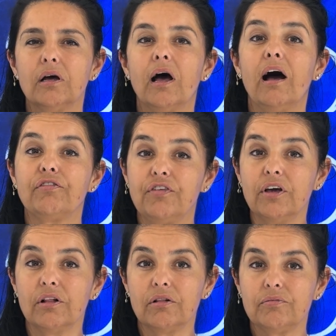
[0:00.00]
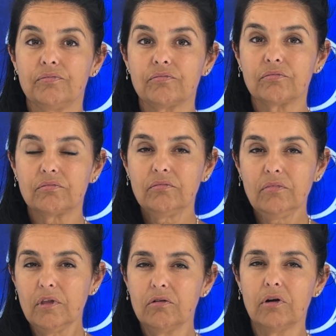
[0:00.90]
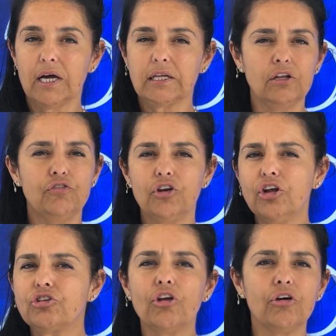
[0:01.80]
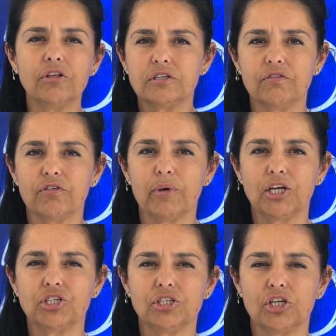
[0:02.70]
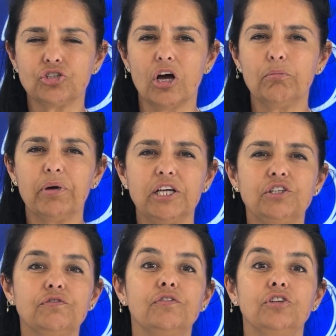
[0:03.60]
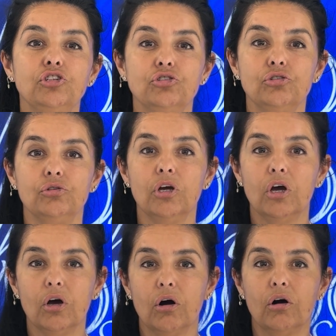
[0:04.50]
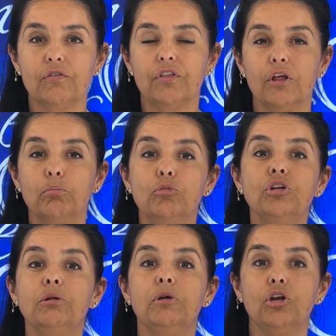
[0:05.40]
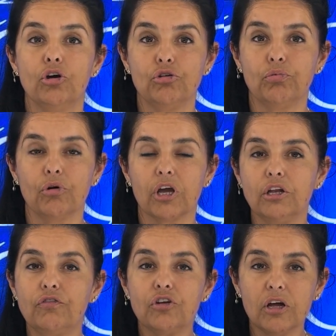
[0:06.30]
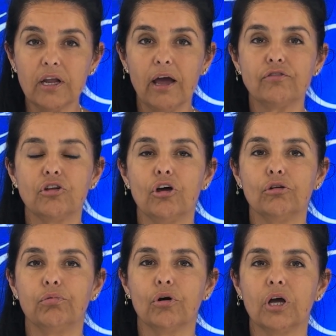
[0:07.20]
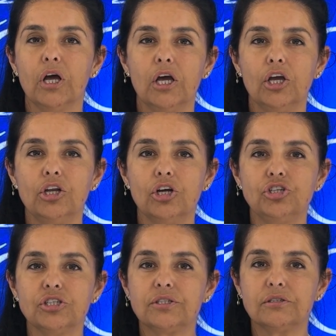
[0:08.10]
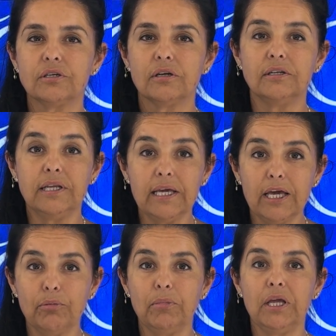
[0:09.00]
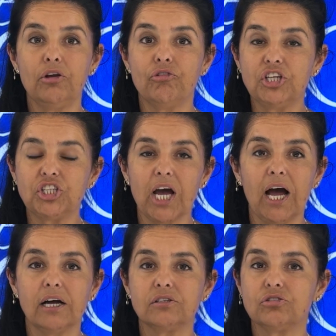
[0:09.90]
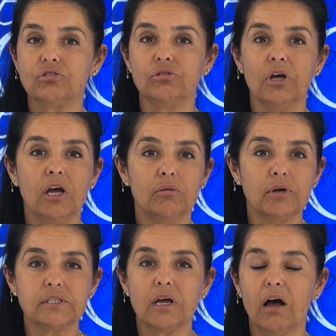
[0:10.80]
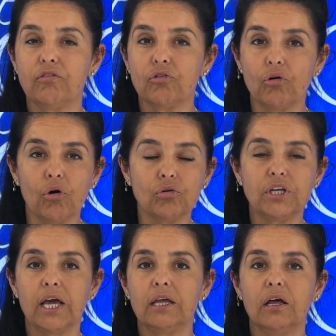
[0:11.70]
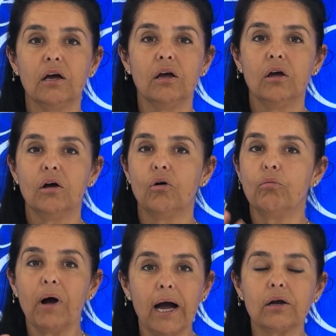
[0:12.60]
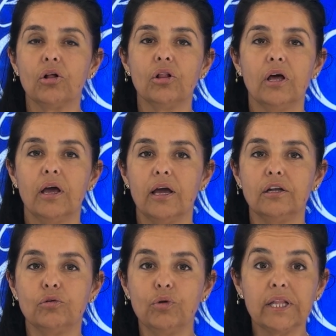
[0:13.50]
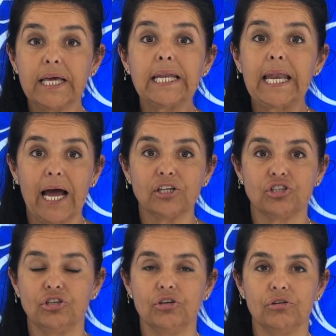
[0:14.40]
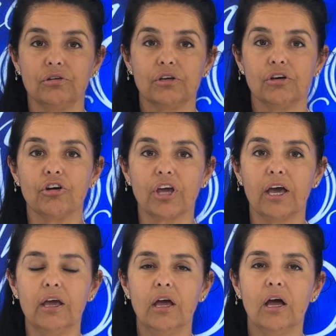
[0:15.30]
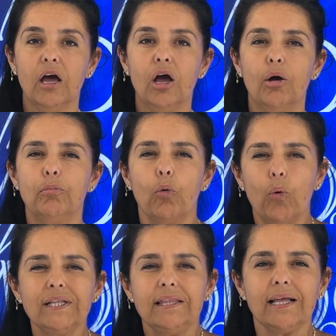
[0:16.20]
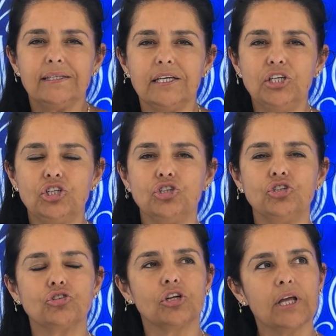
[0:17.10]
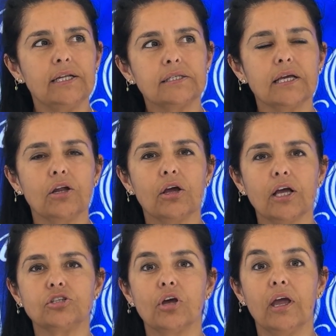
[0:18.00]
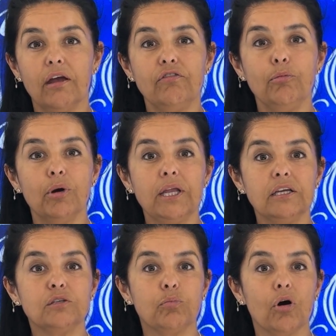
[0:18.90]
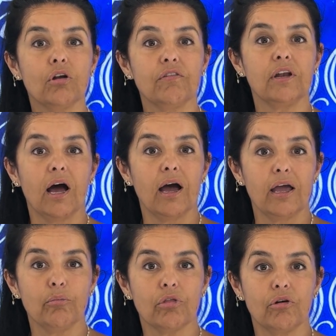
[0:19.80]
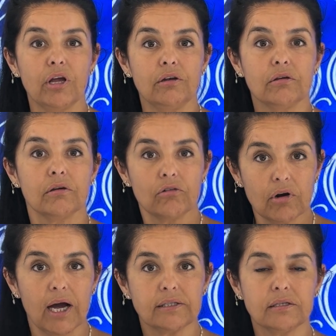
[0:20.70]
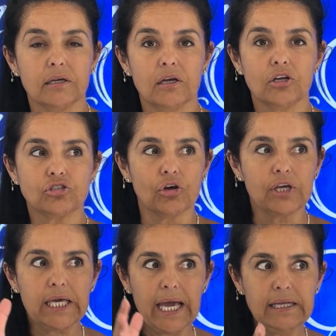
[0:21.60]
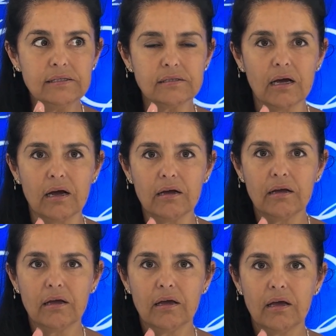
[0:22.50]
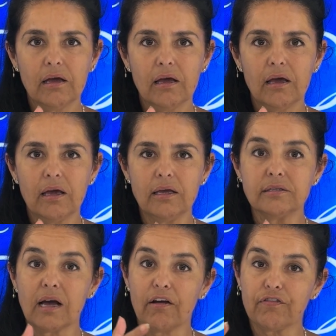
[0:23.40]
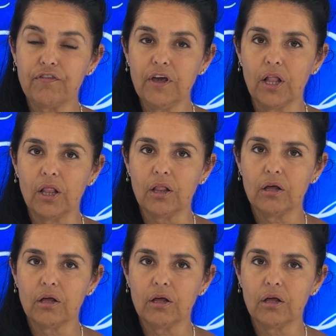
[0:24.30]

I feel, right? And if you don't know this information, it's on page 52 of the Moon In Me notebook. And if you don't have the notebook, you know, just DM me, reach out to myself or Dana or Michael, and we'll get it out to you, okay? But what that teaches you, start understanding, okay, so everybody is part of an I Am thread, right? So Cancer is I feel,